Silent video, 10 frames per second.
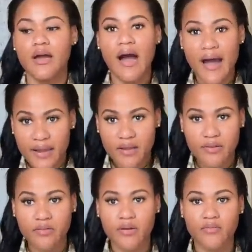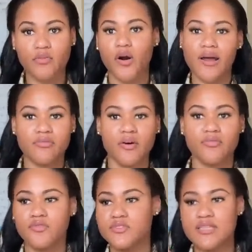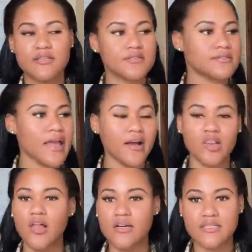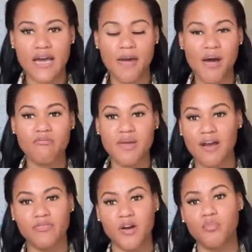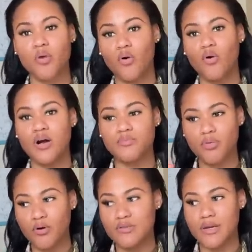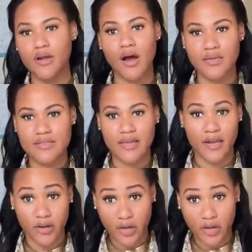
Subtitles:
I forever, since like a long time, I've been a very pros and cons kind